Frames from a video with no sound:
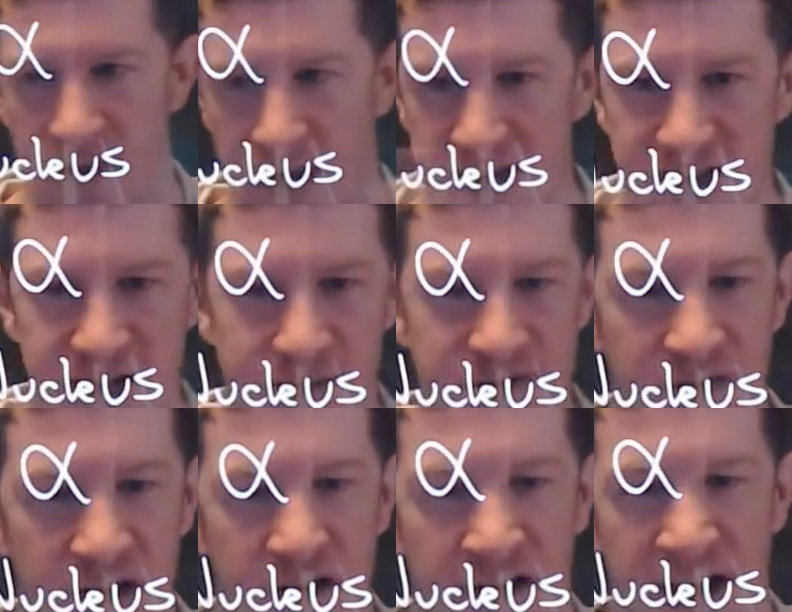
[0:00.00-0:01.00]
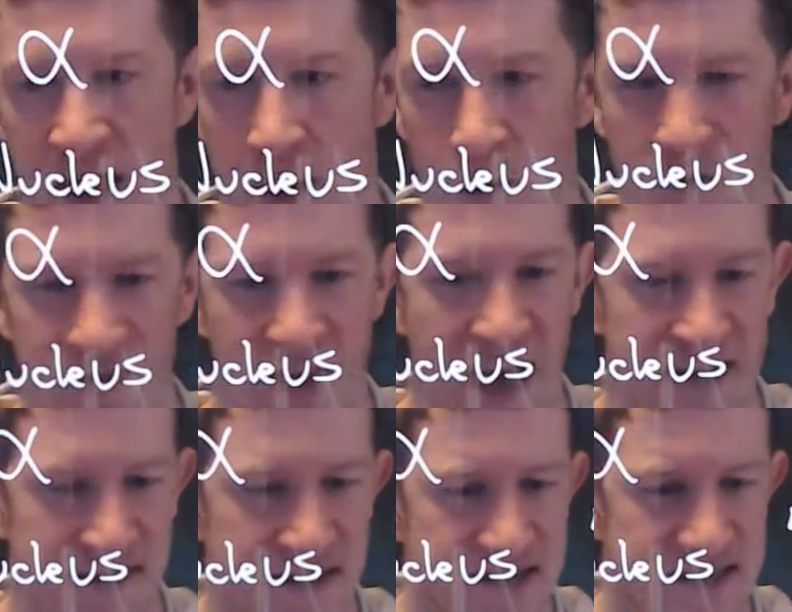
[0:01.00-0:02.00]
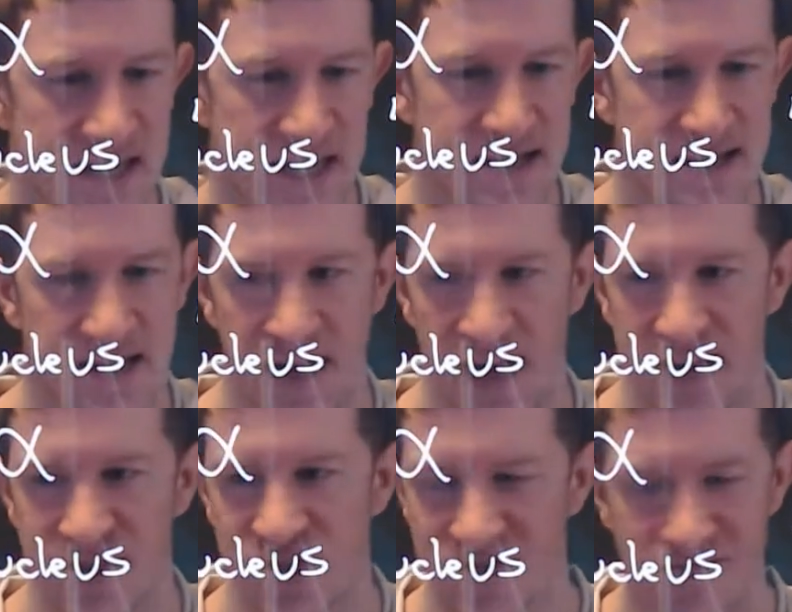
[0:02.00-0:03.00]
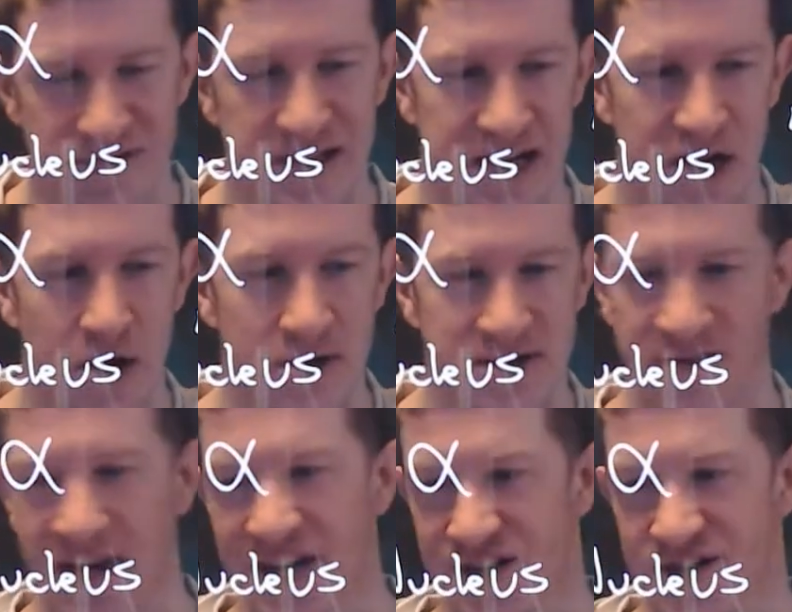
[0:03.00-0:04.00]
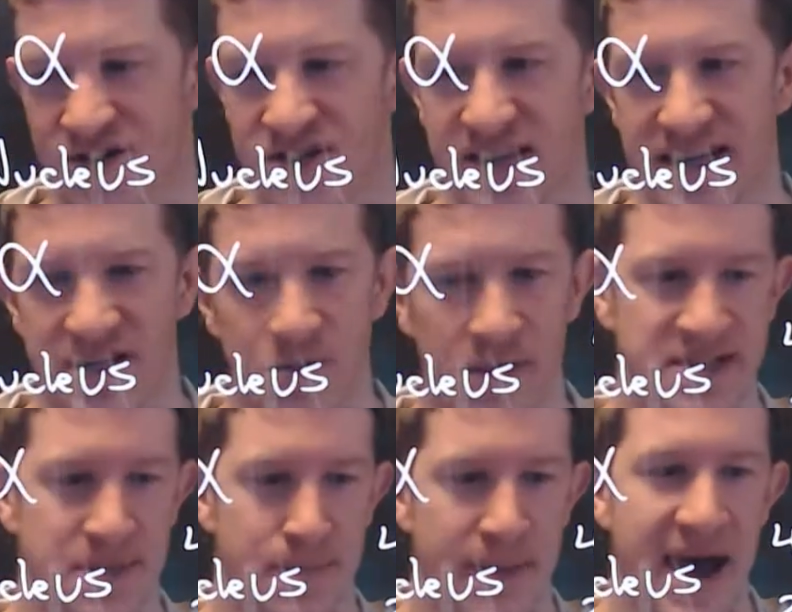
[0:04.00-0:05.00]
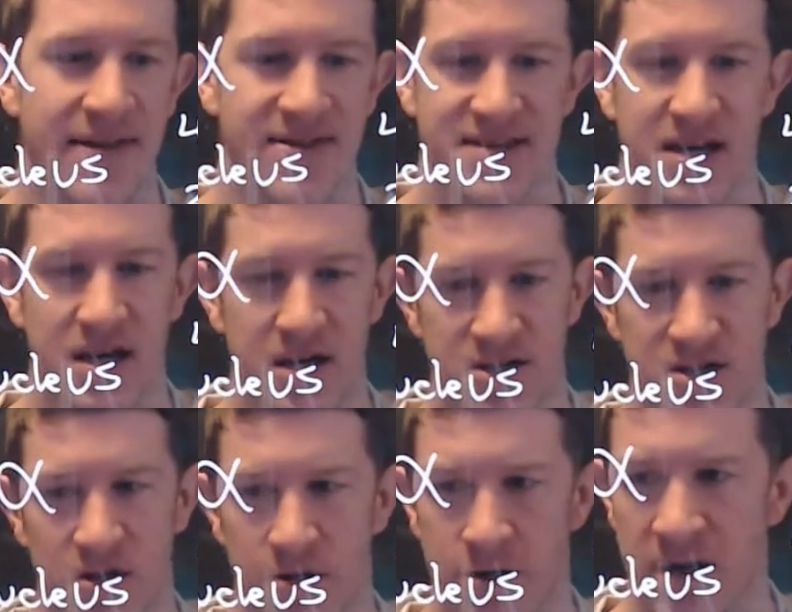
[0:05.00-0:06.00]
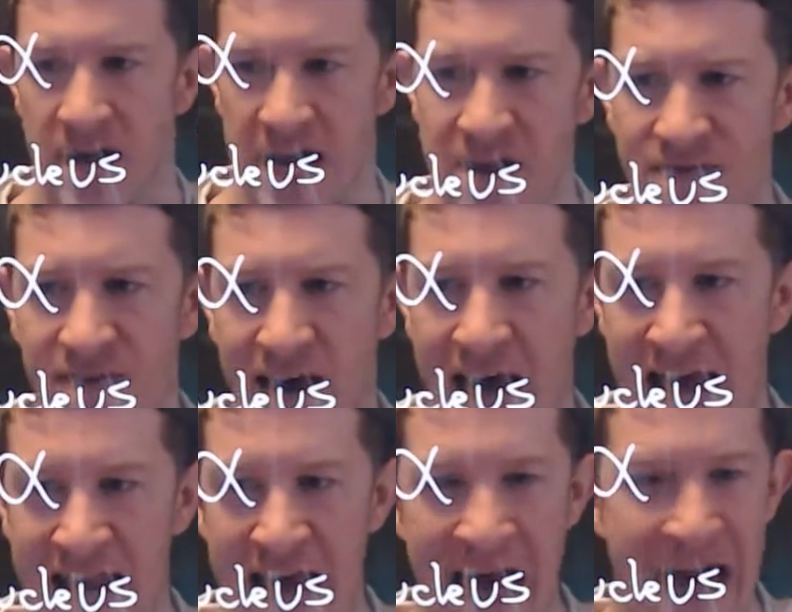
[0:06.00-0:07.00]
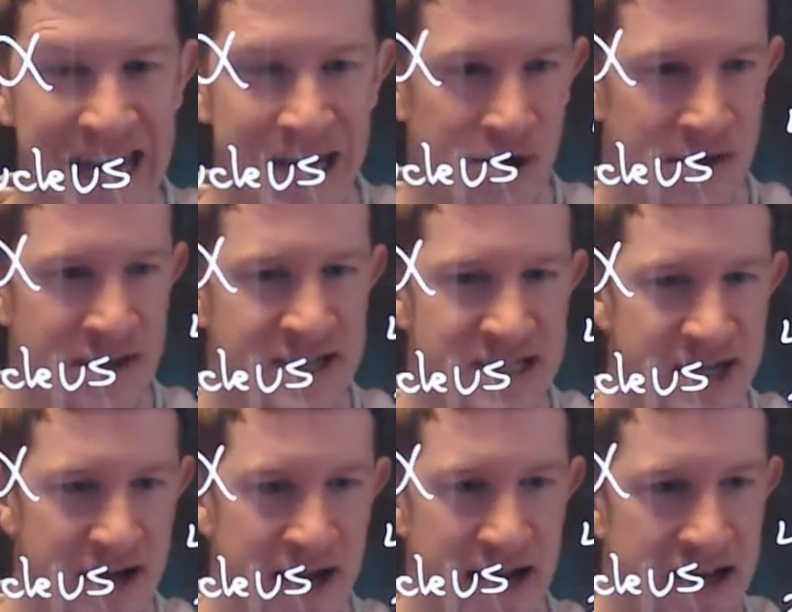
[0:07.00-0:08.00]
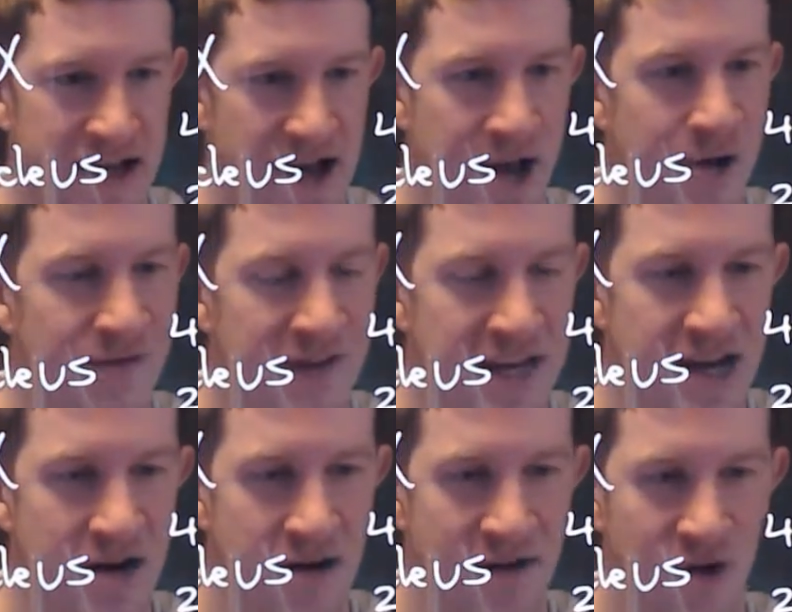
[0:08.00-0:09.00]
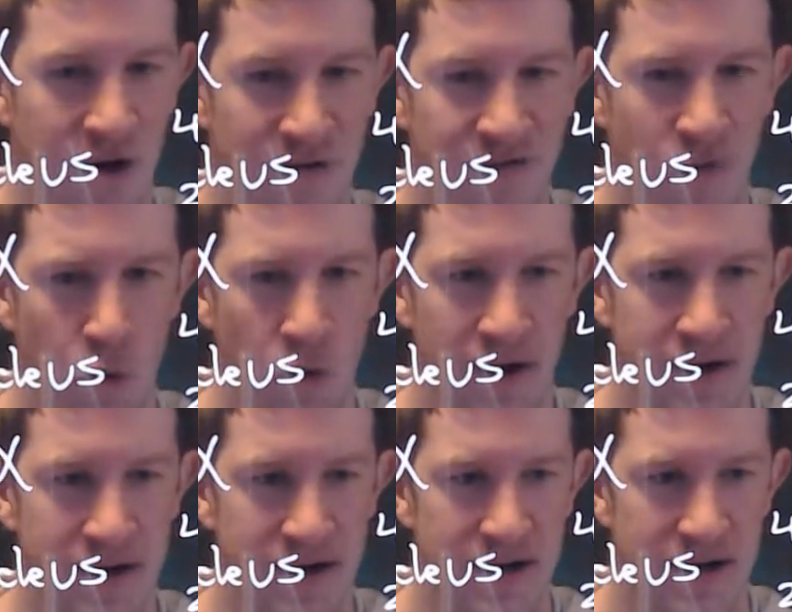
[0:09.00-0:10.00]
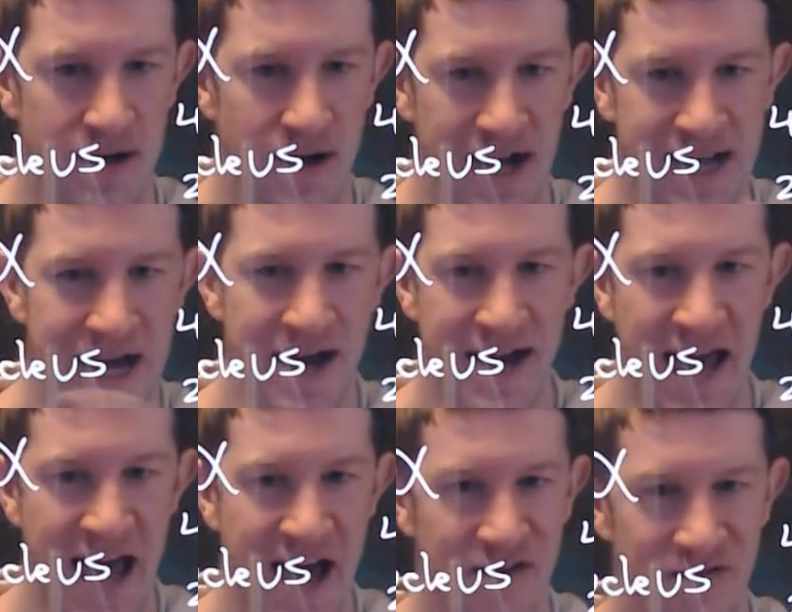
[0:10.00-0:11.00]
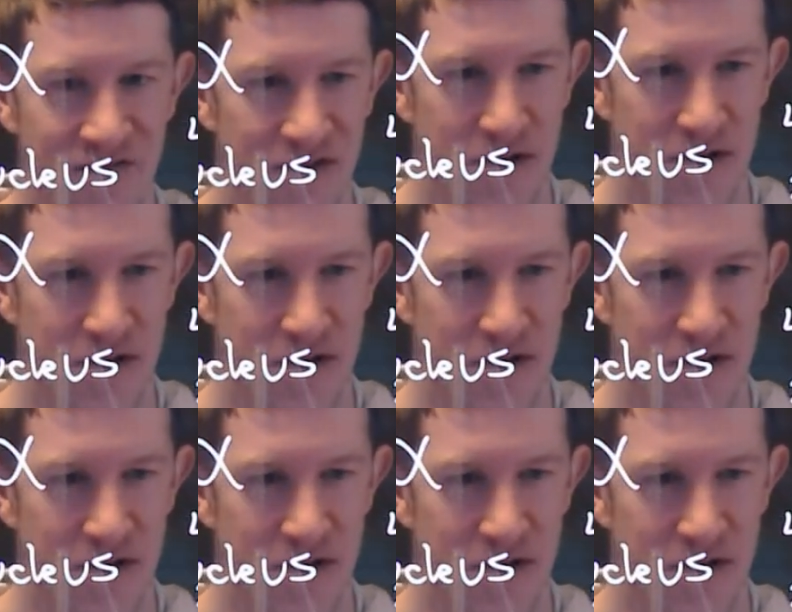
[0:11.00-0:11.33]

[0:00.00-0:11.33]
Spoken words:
In terms of figuring out what the heck this thing is, it's just really a conservation. It's just like doing some maths. So if I had A on this side, and over here I've got 4, I can't have